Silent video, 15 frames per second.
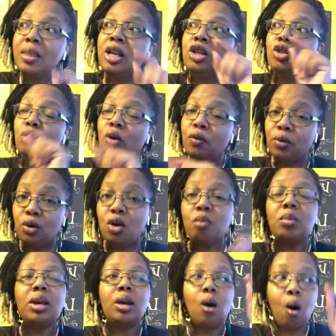So if you don't
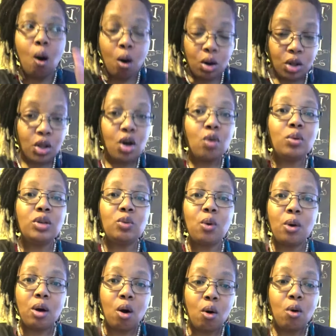meet all of those
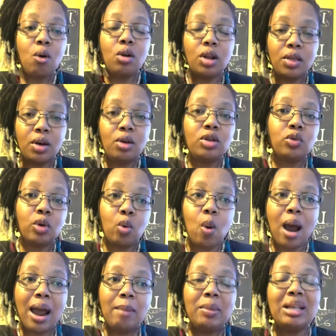all of those
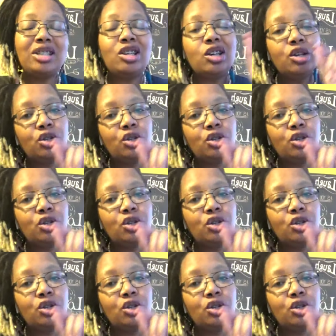requirements,